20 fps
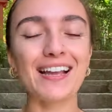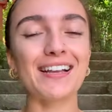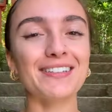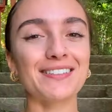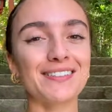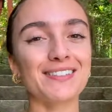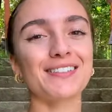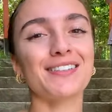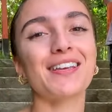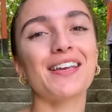
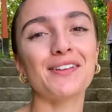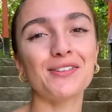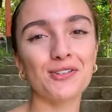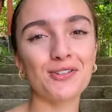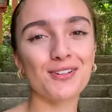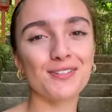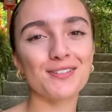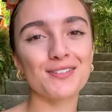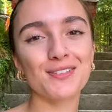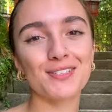and the
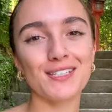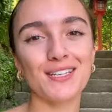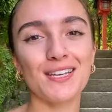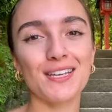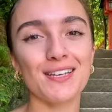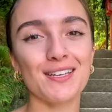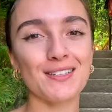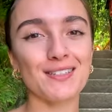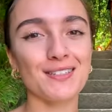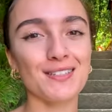entrance
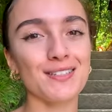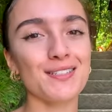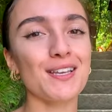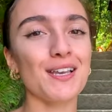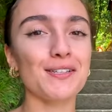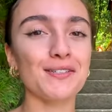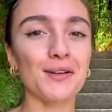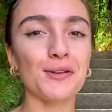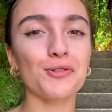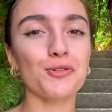is
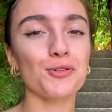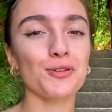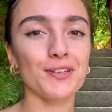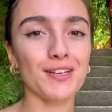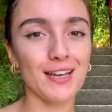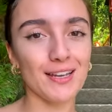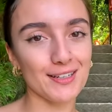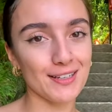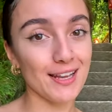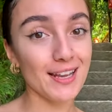
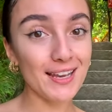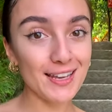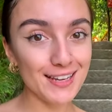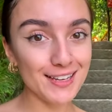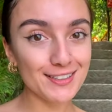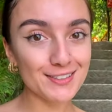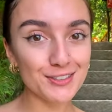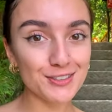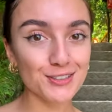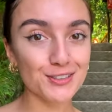600 yen
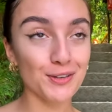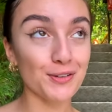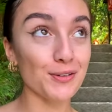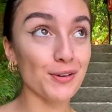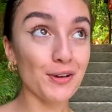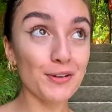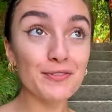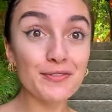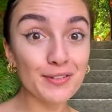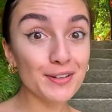each.
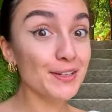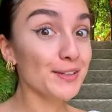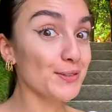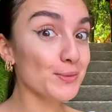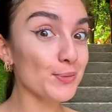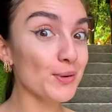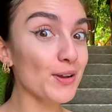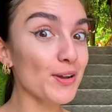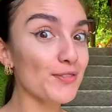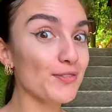So hopefully
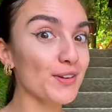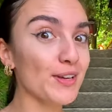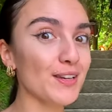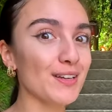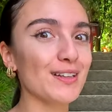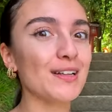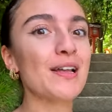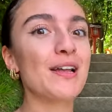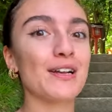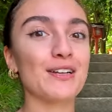it's worth
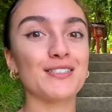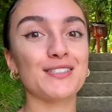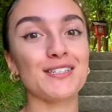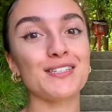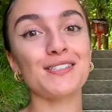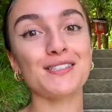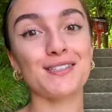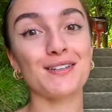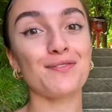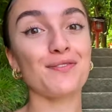it because
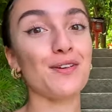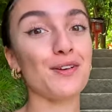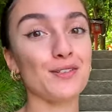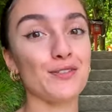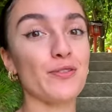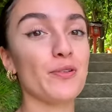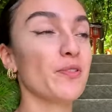this is the first